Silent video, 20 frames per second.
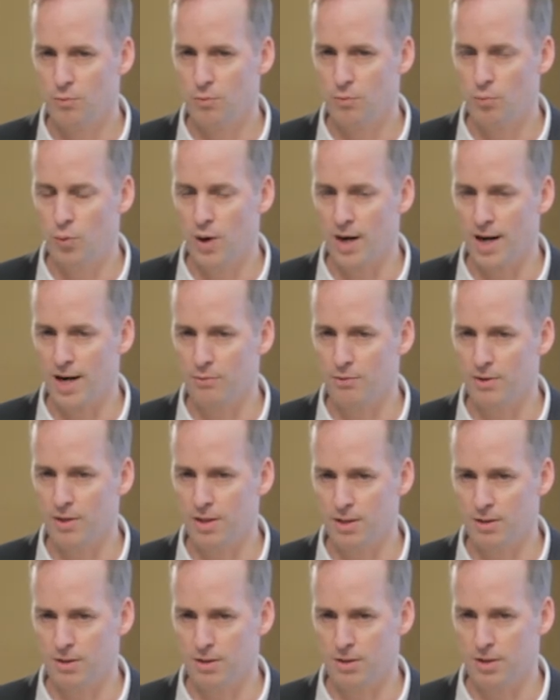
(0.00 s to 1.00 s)
what I
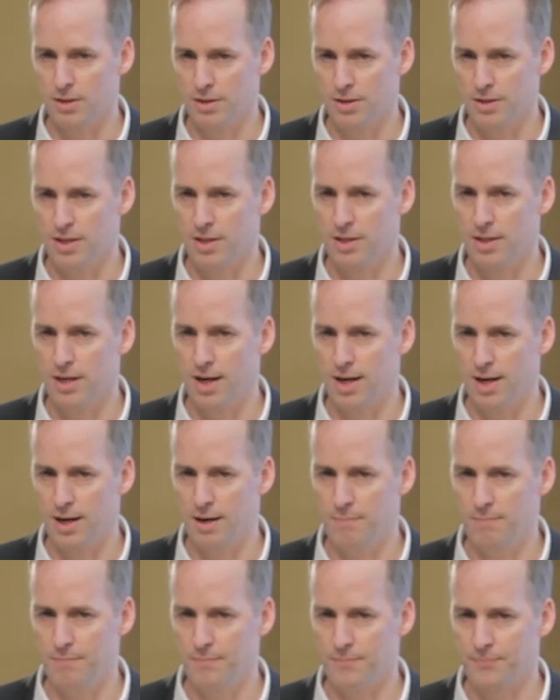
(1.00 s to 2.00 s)
really learned
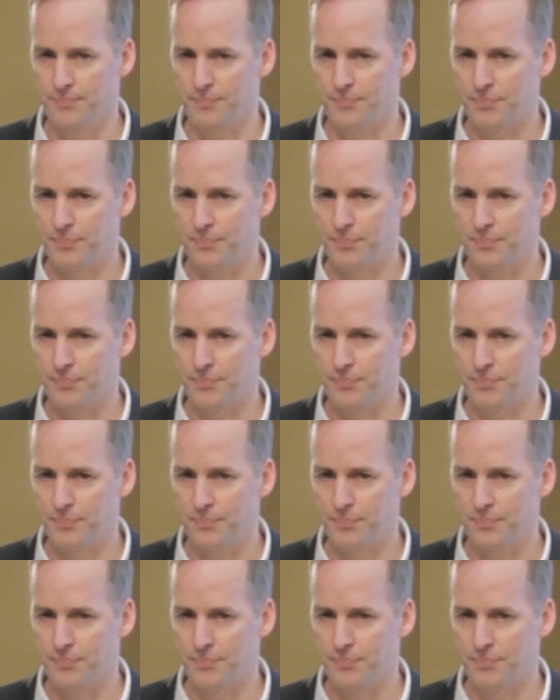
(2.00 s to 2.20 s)
um,